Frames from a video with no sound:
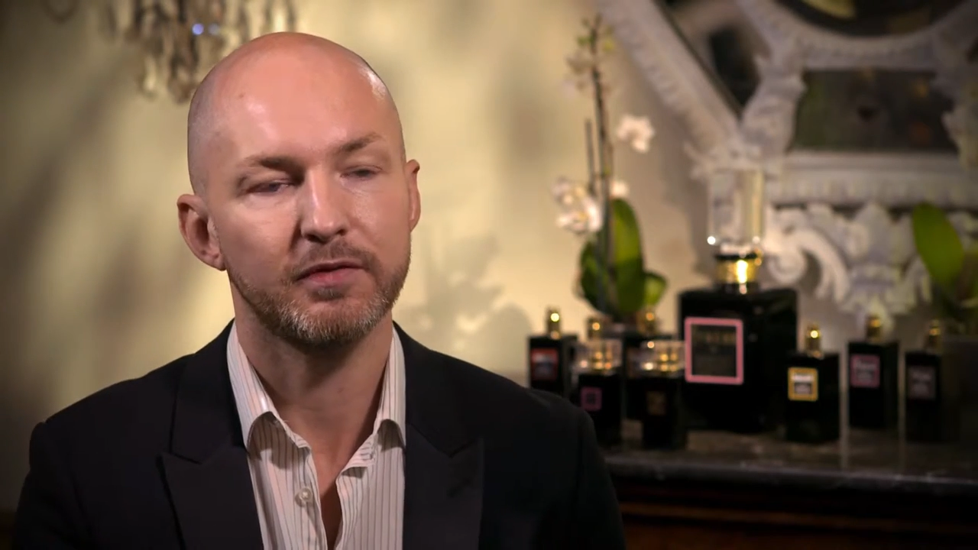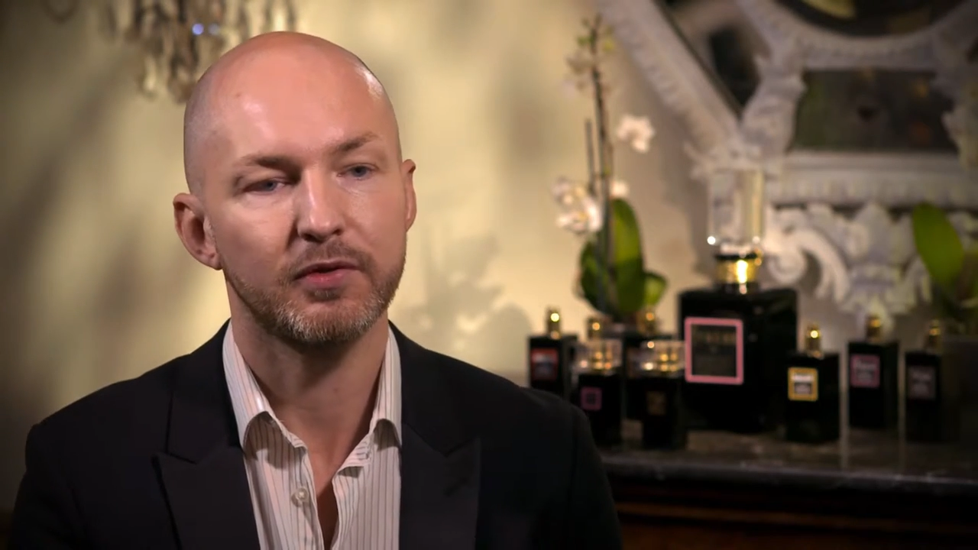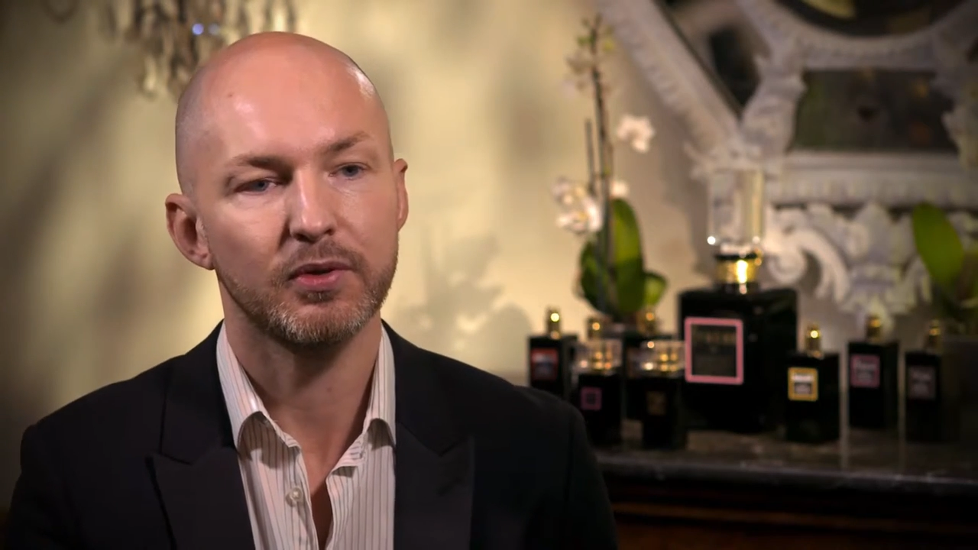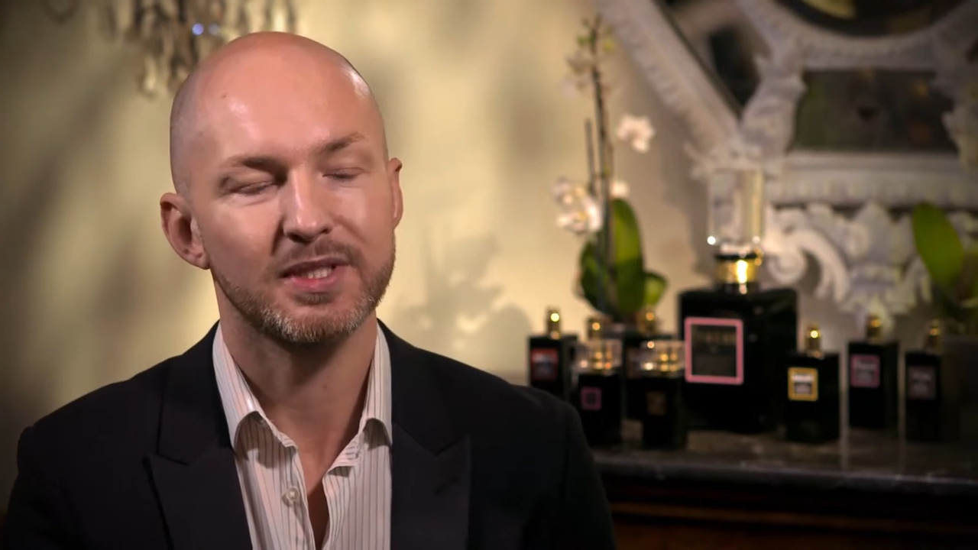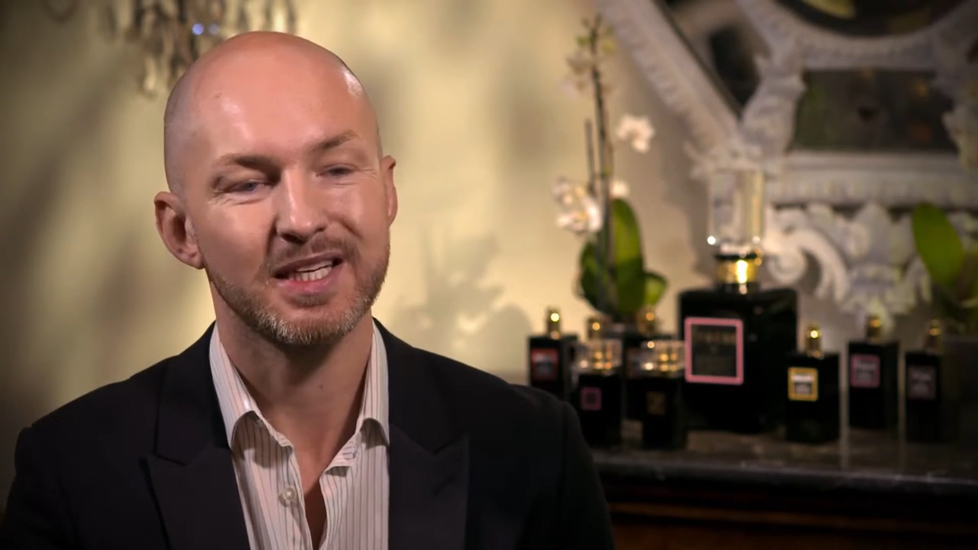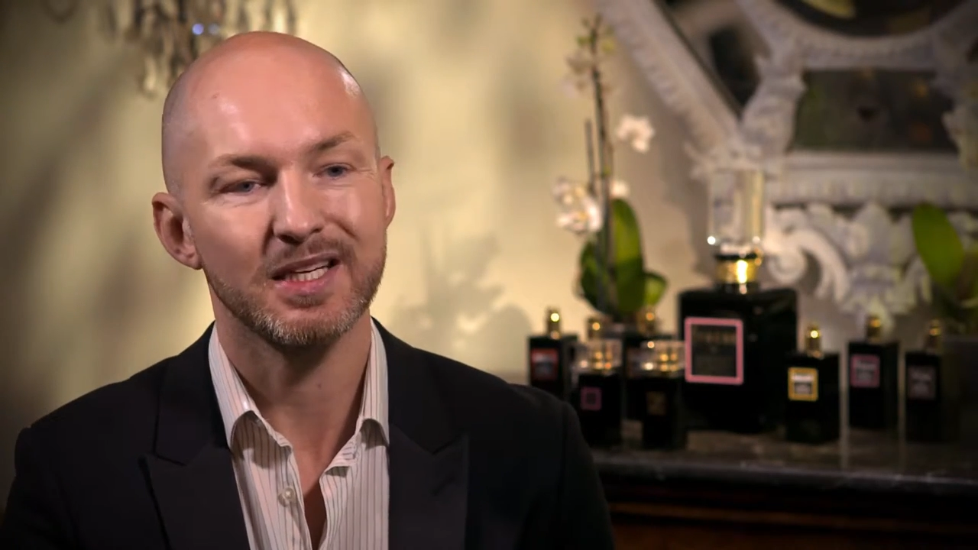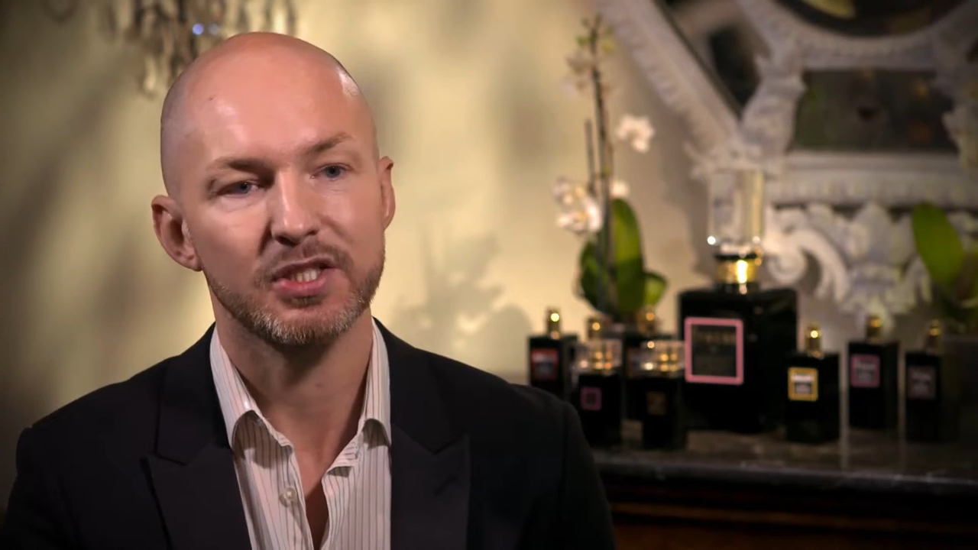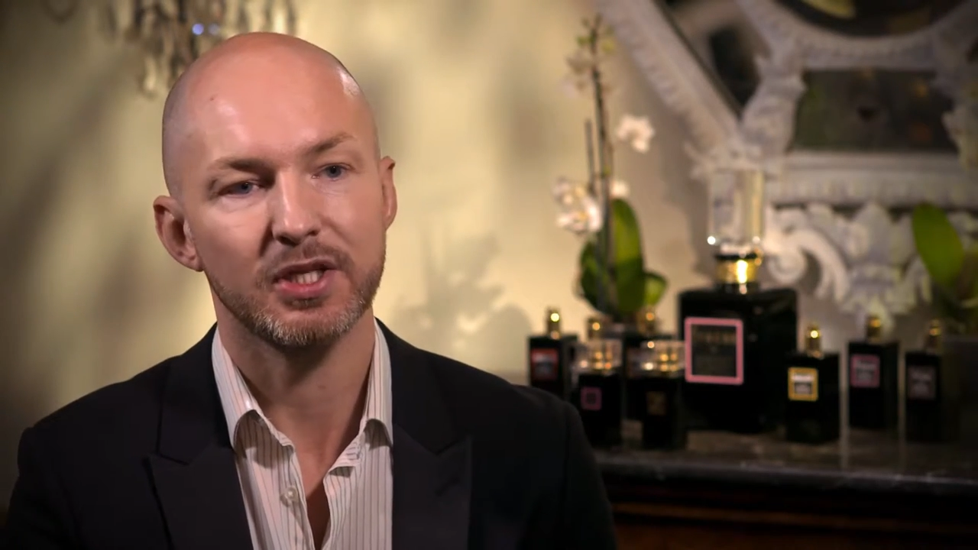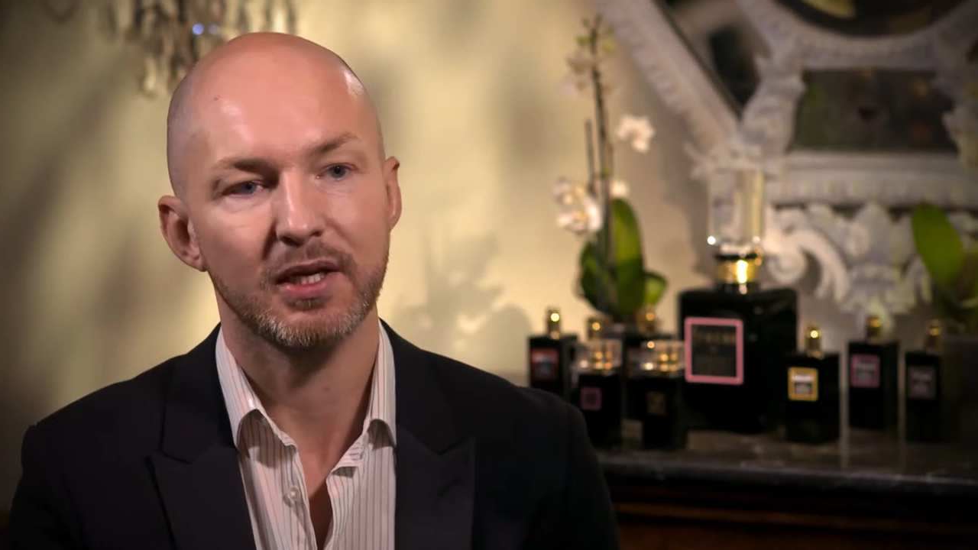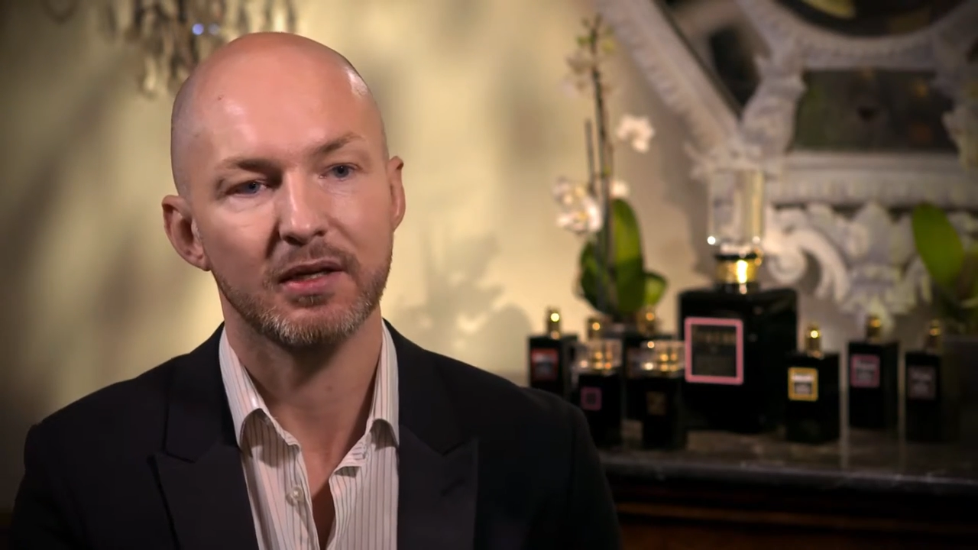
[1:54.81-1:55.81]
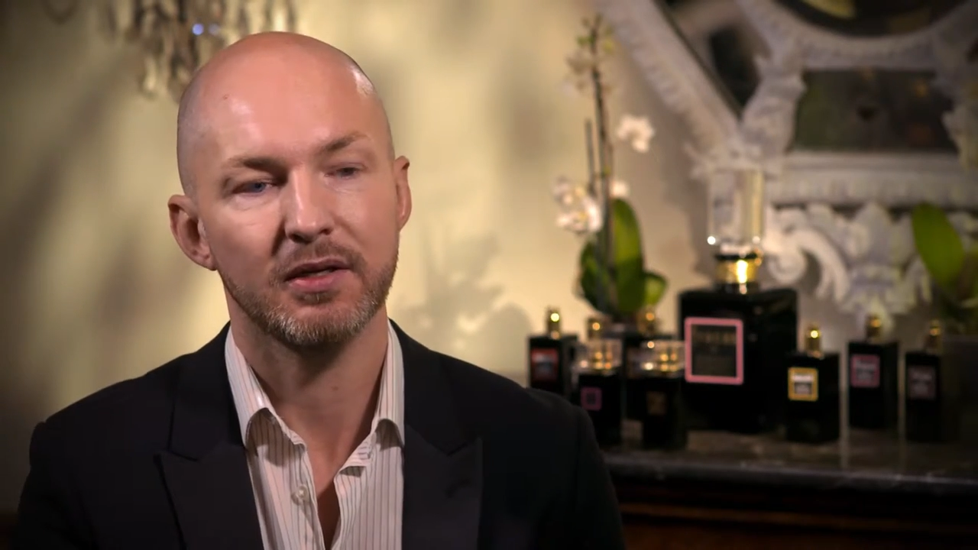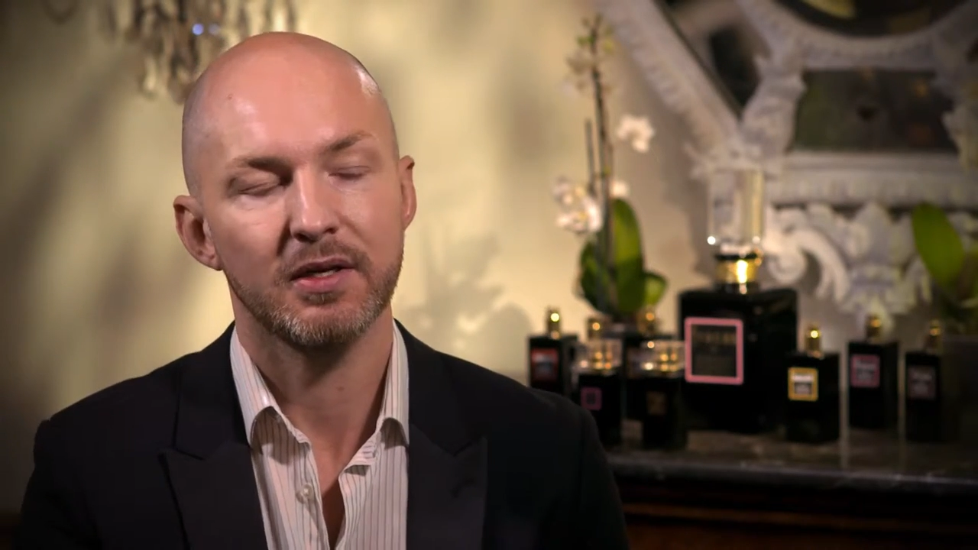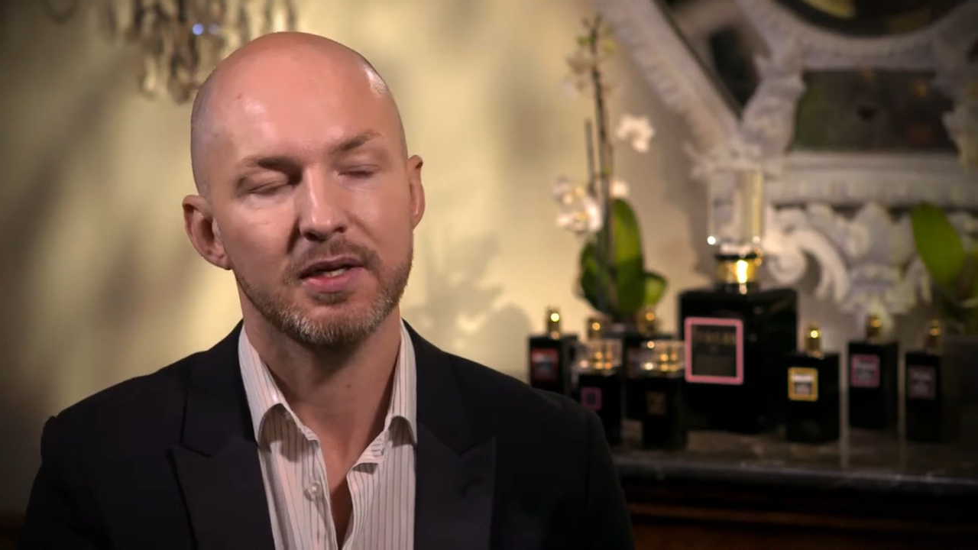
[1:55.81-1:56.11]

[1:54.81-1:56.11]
for teaching